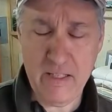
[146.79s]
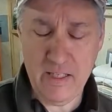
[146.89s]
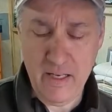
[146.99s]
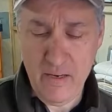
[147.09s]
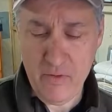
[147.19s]
to
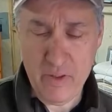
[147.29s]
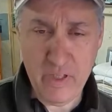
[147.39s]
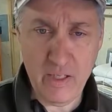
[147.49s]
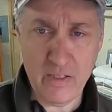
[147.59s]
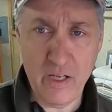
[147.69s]
get
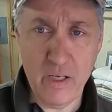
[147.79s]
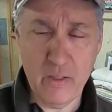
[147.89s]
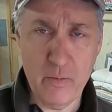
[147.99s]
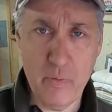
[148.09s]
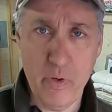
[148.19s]
everything done
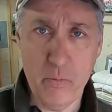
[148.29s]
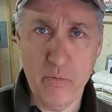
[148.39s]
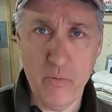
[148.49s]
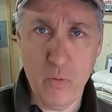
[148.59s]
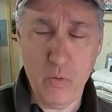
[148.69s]
on the boat
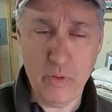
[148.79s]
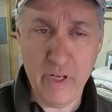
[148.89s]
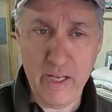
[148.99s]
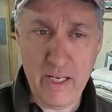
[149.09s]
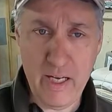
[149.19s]
before
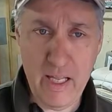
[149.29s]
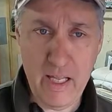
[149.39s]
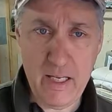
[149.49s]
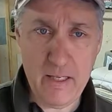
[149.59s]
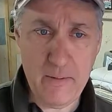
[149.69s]
Diane and
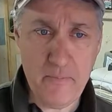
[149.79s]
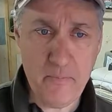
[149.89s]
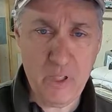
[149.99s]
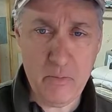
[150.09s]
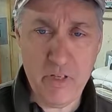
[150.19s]
Hannah
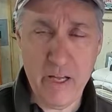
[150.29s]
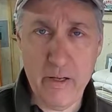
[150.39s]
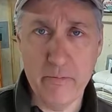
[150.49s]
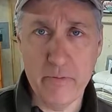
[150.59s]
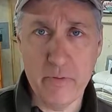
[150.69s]
come
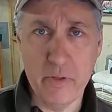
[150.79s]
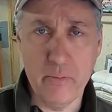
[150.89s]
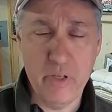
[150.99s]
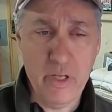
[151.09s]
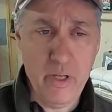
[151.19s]
down
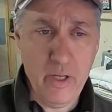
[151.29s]
from